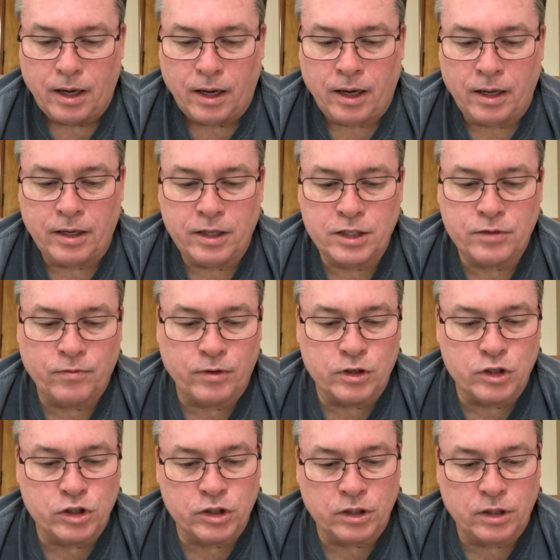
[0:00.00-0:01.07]
And his
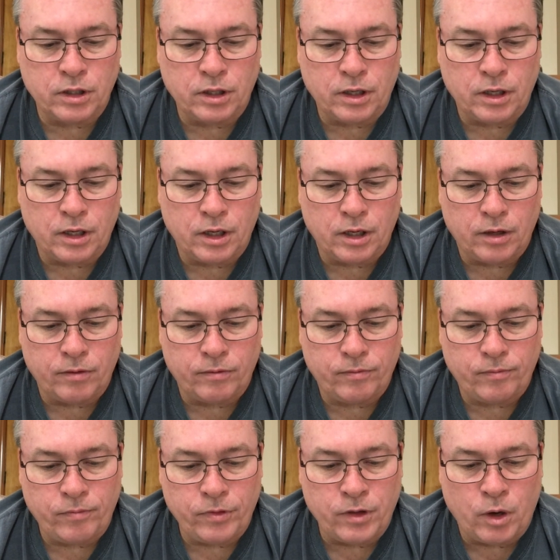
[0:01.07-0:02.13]
version of
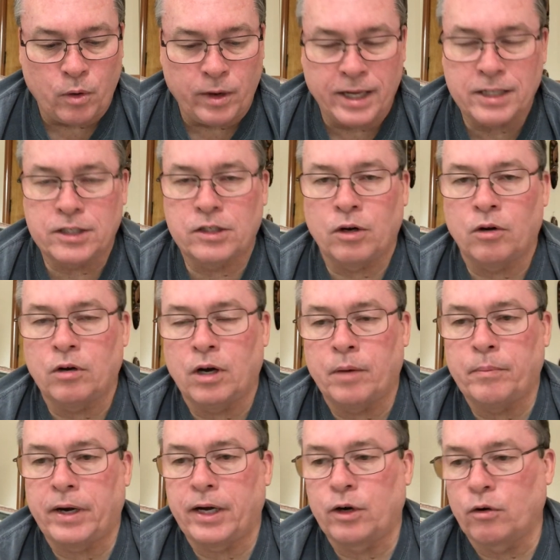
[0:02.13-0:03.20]
No Headstone on
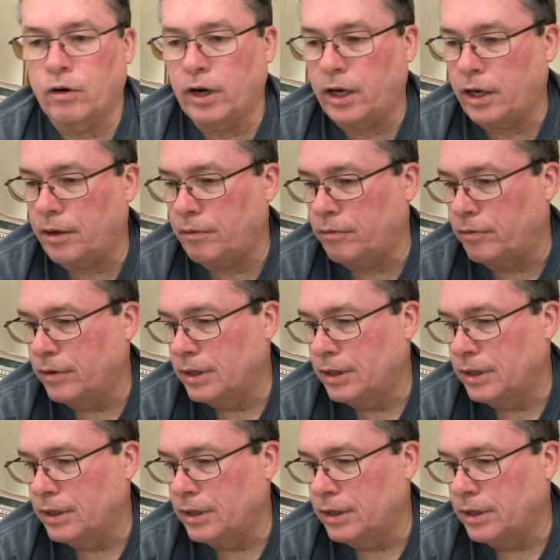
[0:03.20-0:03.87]
My Grave,